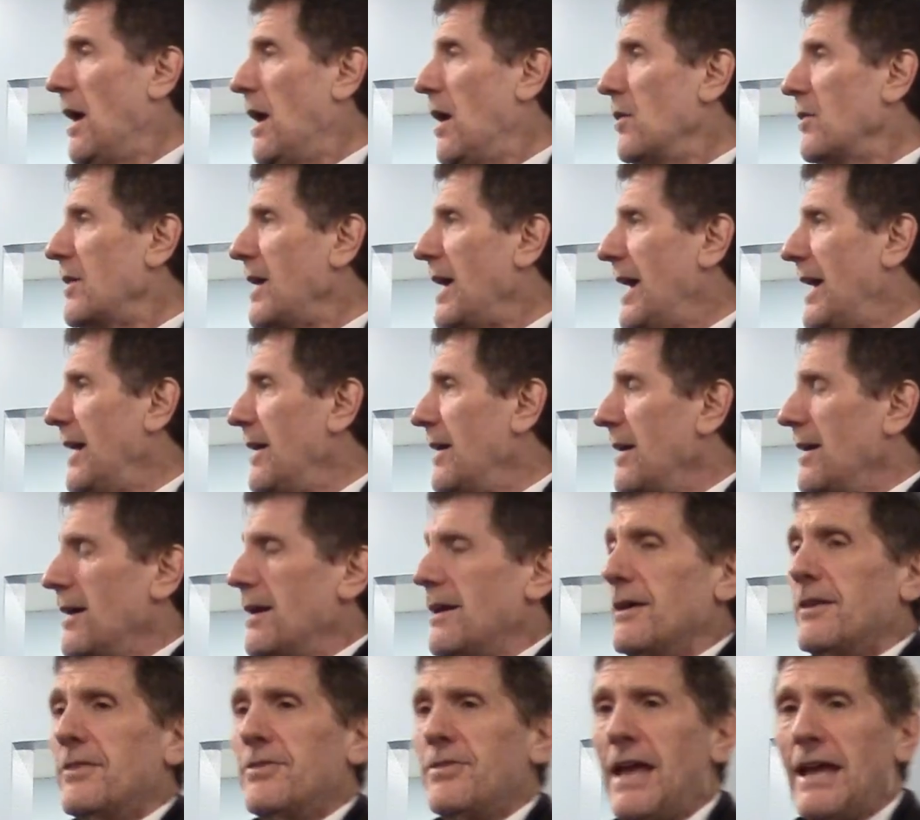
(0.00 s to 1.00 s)
Okay,
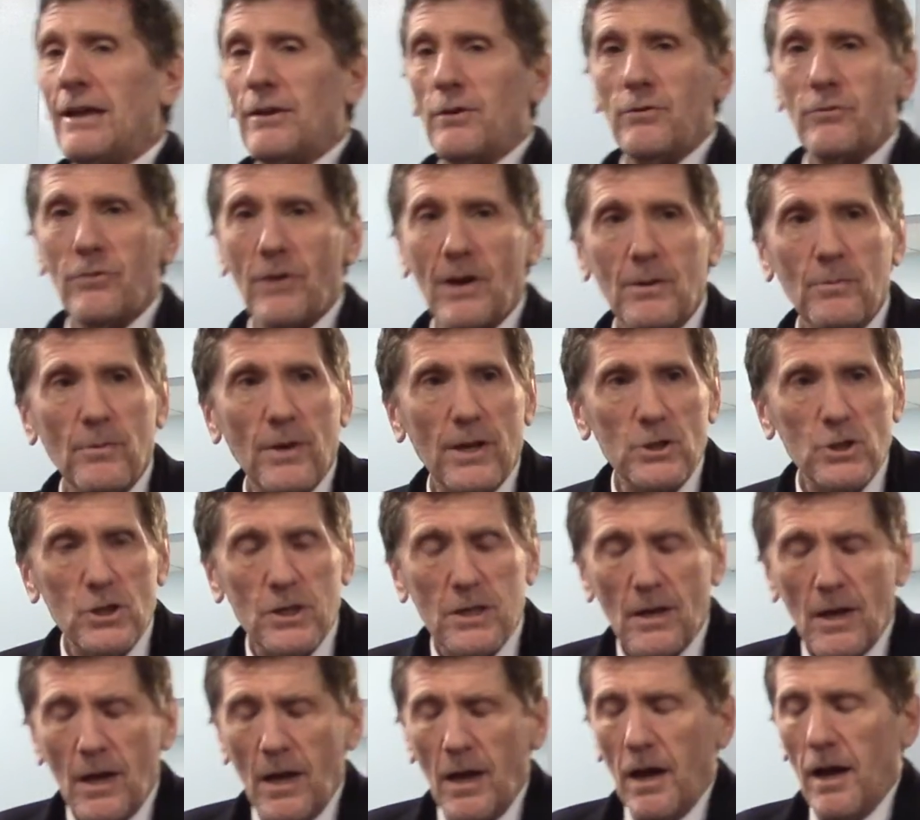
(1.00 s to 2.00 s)
thank you very
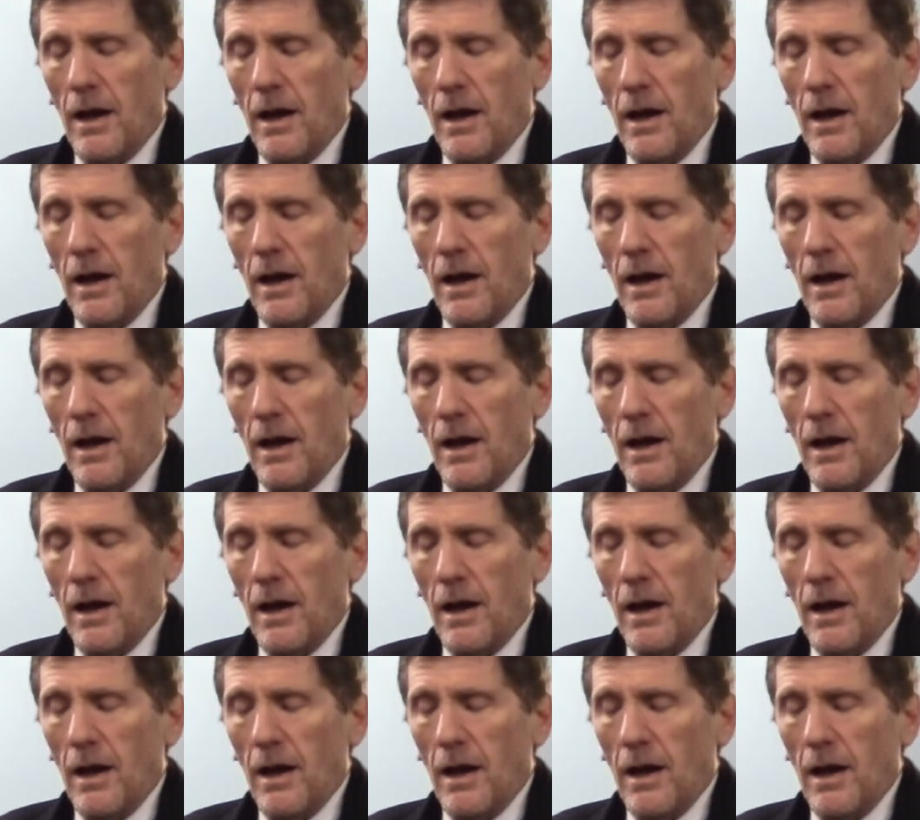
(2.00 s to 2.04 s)
much.